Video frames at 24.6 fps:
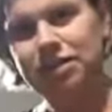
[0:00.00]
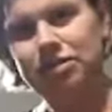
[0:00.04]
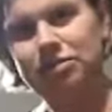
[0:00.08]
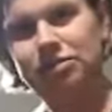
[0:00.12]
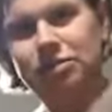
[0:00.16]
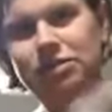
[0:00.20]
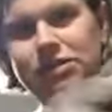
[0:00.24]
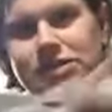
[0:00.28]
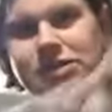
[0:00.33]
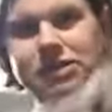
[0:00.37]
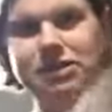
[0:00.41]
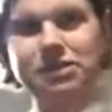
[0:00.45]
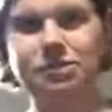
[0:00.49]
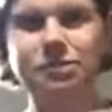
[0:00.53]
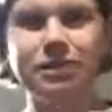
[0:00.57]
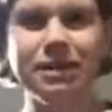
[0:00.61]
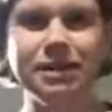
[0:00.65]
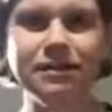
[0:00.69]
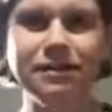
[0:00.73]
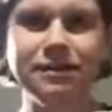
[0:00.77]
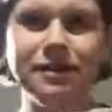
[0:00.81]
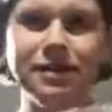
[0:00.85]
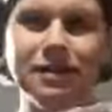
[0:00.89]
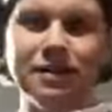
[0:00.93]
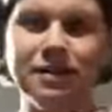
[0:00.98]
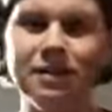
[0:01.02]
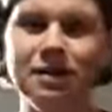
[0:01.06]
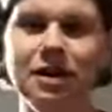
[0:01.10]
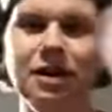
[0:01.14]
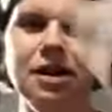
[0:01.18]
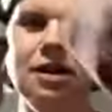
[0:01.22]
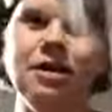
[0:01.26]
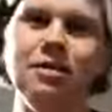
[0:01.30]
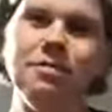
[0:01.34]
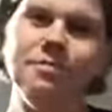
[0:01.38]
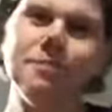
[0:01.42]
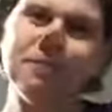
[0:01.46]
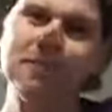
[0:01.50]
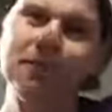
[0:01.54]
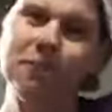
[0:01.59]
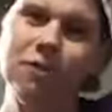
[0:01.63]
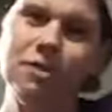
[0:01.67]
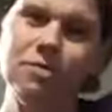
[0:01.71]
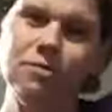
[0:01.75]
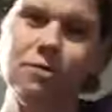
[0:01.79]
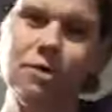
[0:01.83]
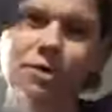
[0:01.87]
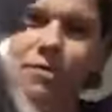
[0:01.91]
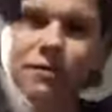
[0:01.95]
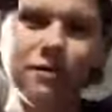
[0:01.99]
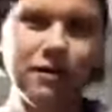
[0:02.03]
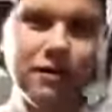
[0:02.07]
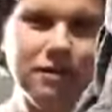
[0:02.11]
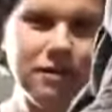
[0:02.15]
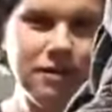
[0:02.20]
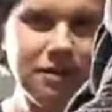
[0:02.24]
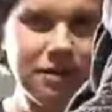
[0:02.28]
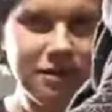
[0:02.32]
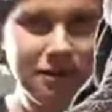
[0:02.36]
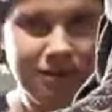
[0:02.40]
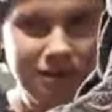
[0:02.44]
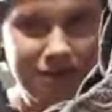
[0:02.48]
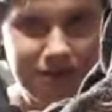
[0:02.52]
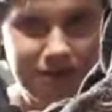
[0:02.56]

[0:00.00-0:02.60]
Once it's weaved, woven,